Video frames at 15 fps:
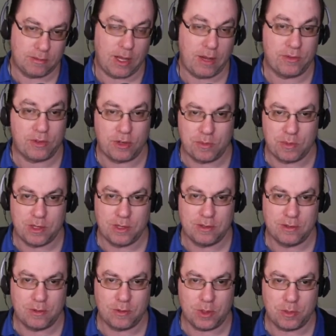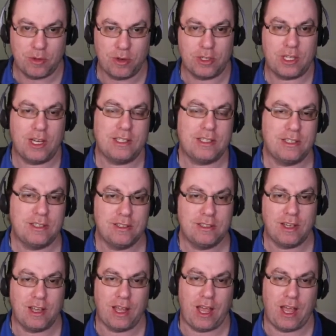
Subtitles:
live streamers, Twitch broadcasters,